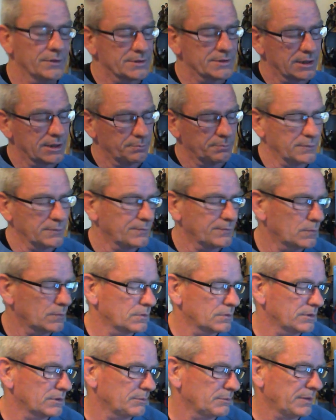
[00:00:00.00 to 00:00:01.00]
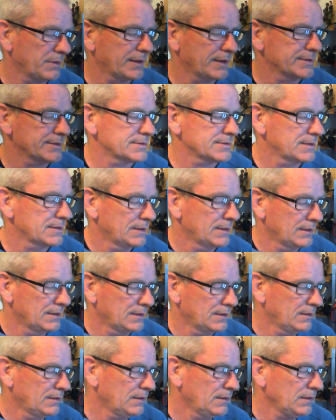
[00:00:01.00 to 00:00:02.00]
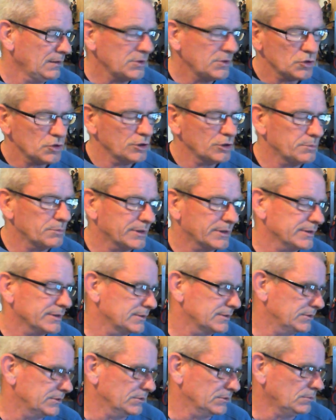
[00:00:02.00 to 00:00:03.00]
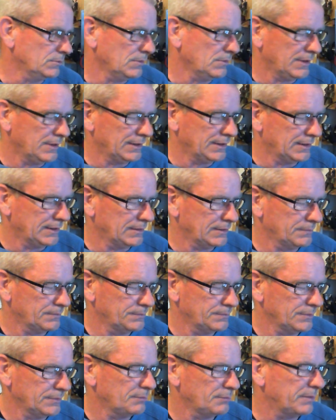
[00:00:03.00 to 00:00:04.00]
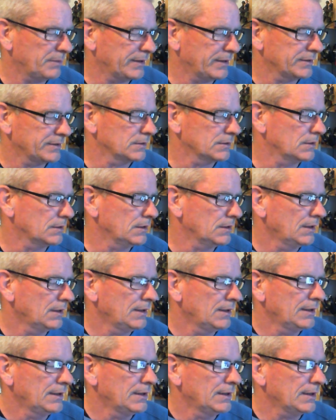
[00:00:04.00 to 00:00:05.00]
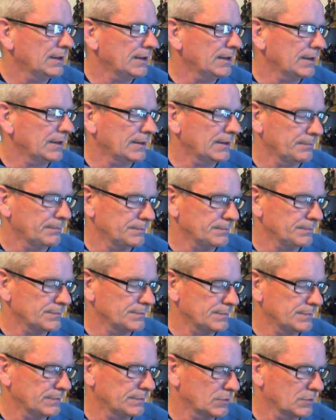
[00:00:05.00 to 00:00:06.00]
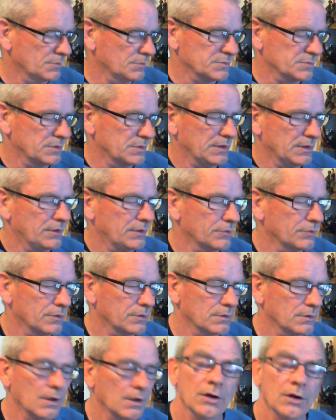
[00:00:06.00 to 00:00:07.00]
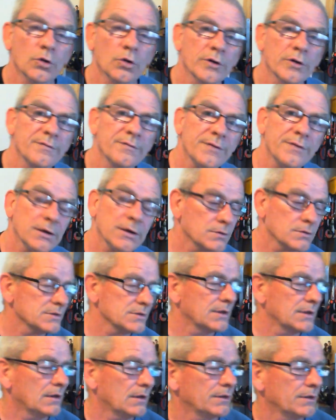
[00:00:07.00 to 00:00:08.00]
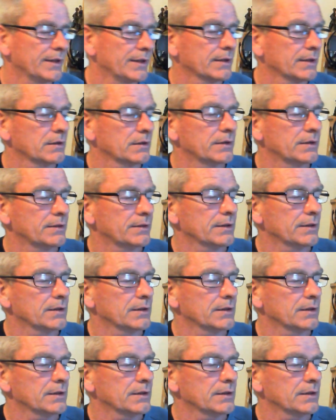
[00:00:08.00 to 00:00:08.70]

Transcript: kit before in the past. An enjoyable kit to do, not bad at all. Comes with a load of figures and all that kind of thing.